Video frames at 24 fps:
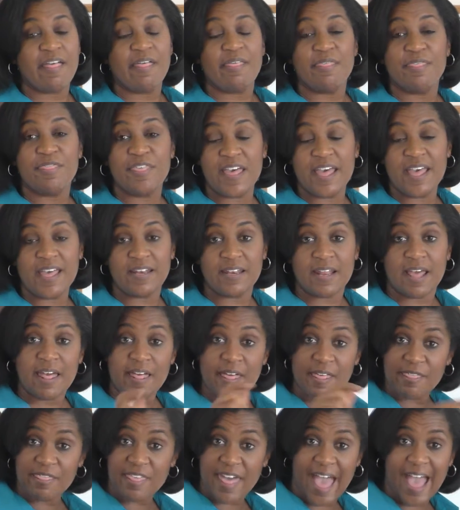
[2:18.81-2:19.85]
then
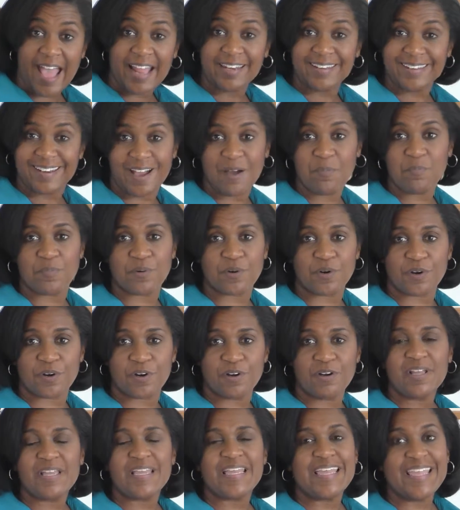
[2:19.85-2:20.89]
that
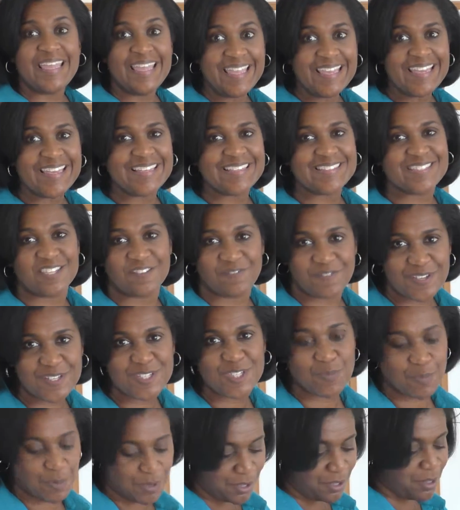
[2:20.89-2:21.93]
number is
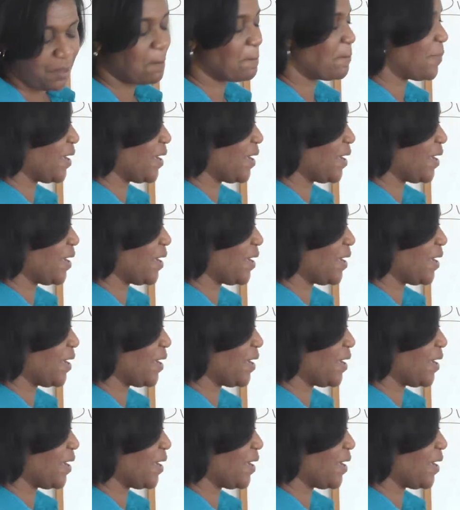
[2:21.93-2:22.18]
divisible